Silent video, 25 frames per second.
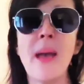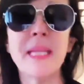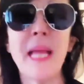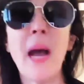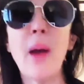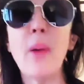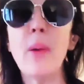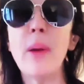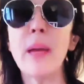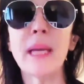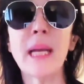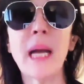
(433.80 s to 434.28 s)

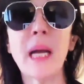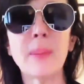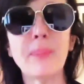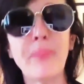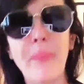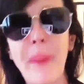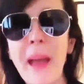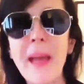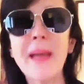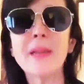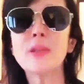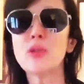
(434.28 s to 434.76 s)
Now I got
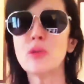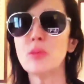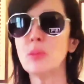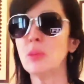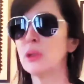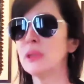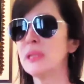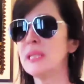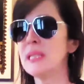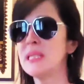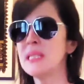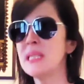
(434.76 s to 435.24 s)
back to
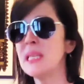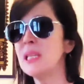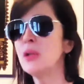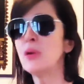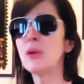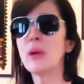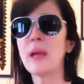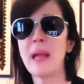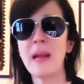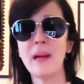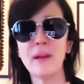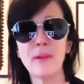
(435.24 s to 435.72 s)

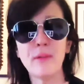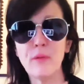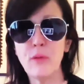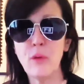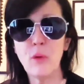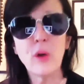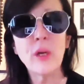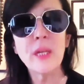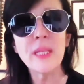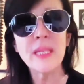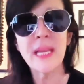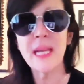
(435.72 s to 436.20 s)
Montecito,
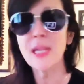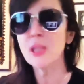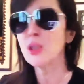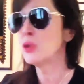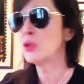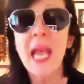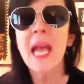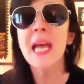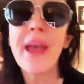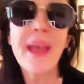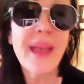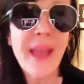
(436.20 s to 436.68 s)
California.
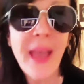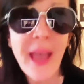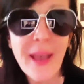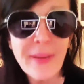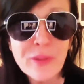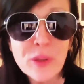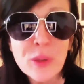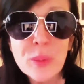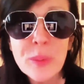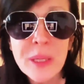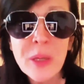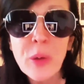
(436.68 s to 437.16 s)
I
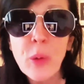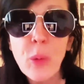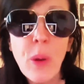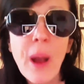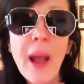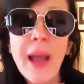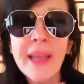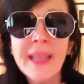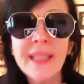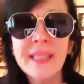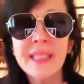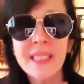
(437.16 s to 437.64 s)
have to be
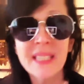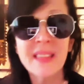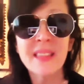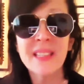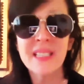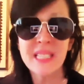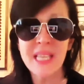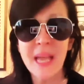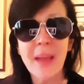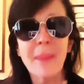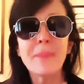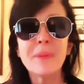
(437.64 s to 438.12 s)
quiet in
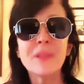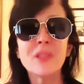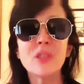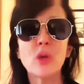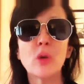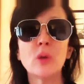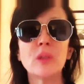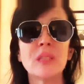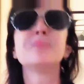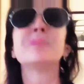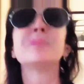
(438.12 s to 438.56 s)
this episode.